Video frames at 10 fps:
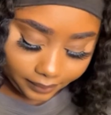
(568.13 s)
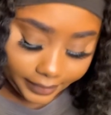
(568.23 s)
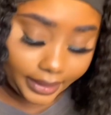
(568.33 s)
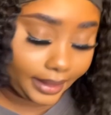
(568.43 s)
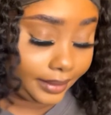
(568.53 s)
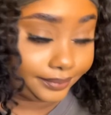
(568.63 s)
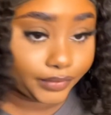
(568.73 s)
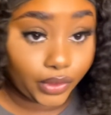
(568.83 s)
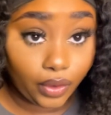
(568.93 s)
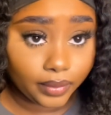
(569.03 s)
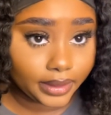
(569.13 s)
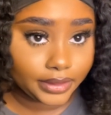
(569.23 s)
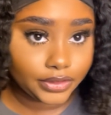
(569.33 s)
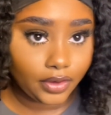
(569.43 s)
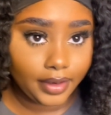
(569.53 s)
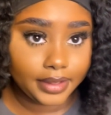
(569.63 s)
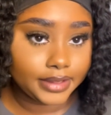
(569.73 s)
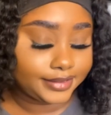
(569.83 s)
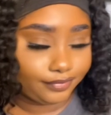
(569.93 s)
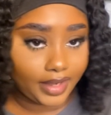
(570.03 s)
But yeah, coconut tart
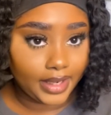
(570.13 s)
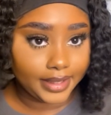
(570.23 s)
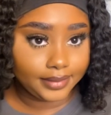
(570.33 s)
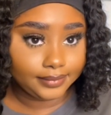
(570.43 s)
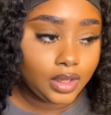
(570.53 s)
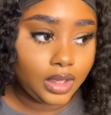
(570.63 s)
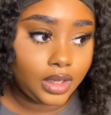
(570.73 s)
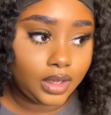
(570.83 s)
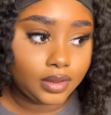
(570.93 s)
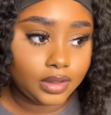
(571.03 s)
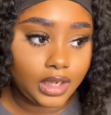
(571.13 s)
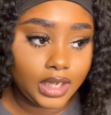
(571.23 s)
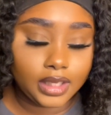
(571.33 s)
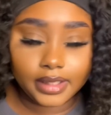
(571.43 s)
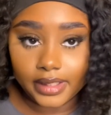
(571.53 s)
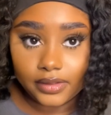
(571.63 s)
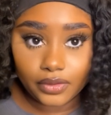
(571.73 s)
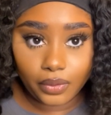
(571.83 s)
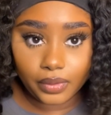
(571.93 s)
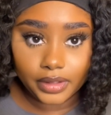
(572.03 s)
is fine. I'll eat
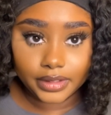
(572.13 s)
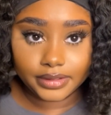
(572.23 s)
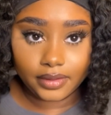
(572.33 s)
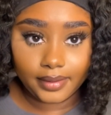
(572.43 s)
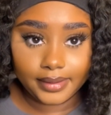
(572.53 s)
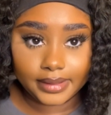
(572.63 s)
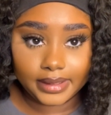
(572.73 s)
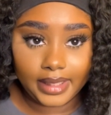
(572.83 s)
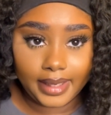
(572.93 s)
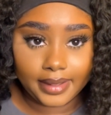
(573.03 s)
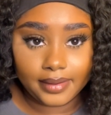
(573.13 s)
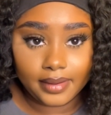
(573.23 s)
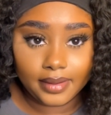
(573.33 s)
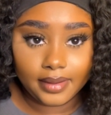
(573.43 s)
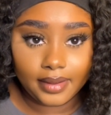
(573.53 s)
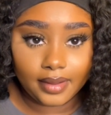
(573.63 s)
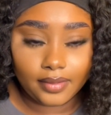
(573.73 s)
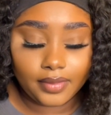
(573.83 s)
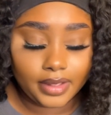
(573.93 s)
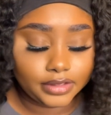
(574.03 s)
coconut tart, and
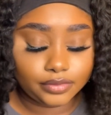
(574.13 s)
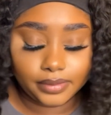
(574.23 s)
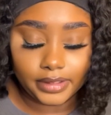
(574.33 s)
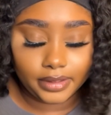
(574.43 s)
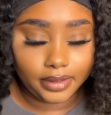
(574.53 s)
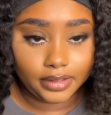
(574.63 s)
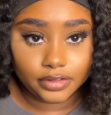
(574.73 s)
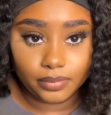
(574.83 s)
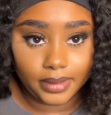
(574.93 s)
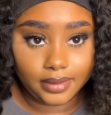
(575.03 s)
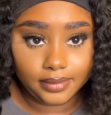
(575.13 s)
that is really good as well.